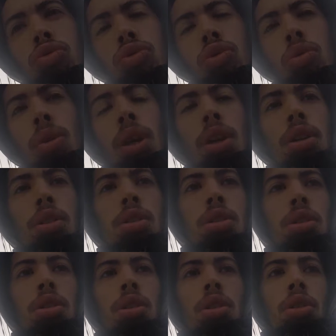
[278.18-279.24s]
2
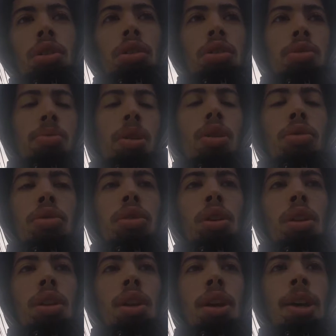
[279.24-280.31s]
days. Tomorrow
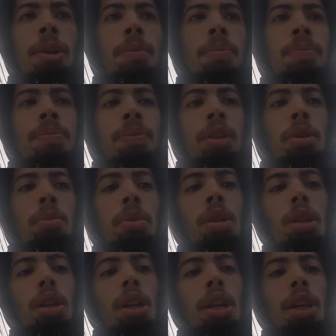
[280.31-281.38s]
Sunday,
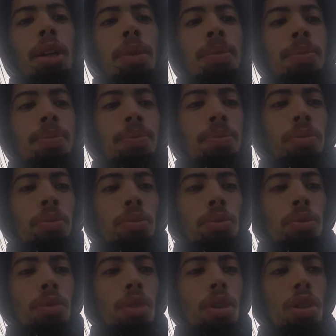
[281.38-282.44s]
Monday.
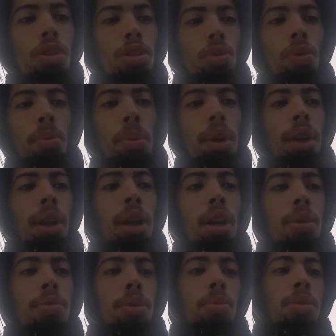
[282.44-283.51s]
So when Monday
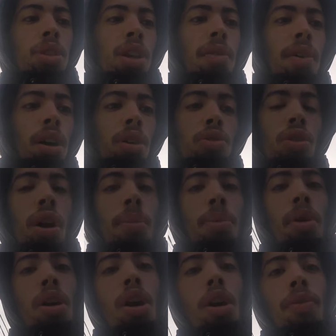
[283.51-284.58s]
comes, I'm gonna see if I can drop
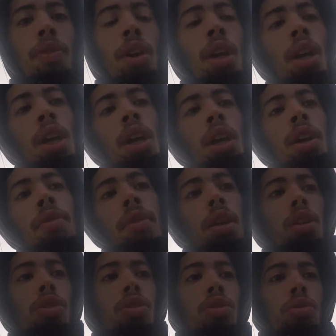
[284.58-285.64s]
it off. If they
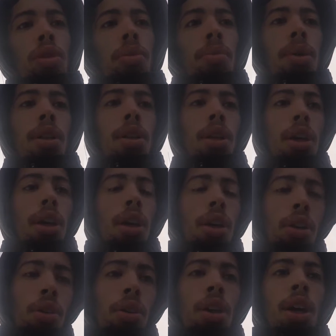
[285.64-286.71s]
could tune in Monday,
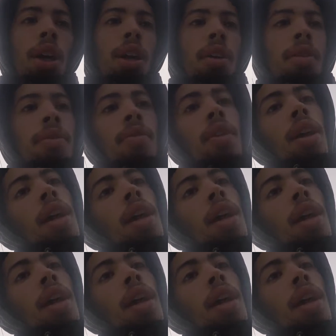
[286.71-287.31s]
okay. If they